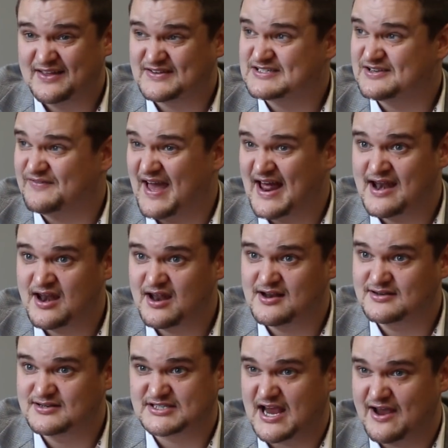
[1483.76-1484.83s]
at this event,
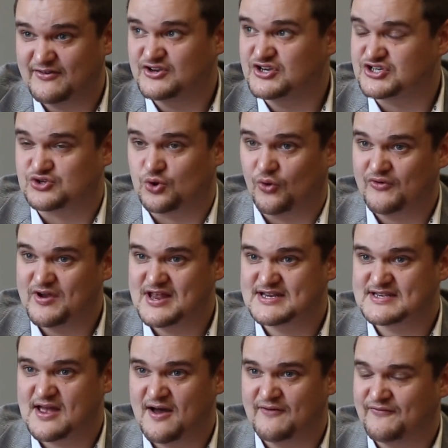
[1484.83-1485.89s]
sharing your story and
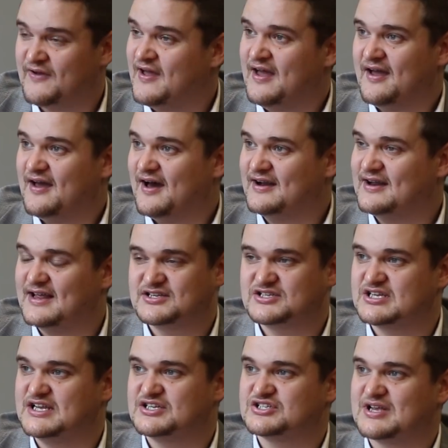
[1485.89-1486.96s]
stuff. Yeah. And it's
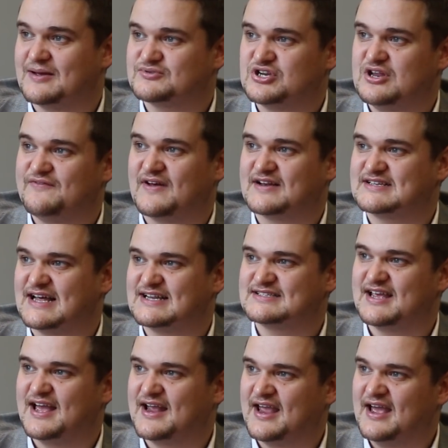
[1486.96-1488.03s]
just absolutely
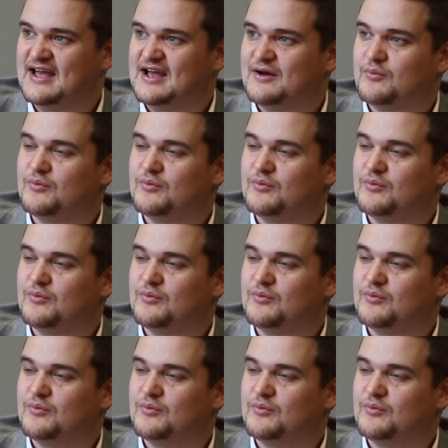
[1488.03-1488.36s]
fantastic.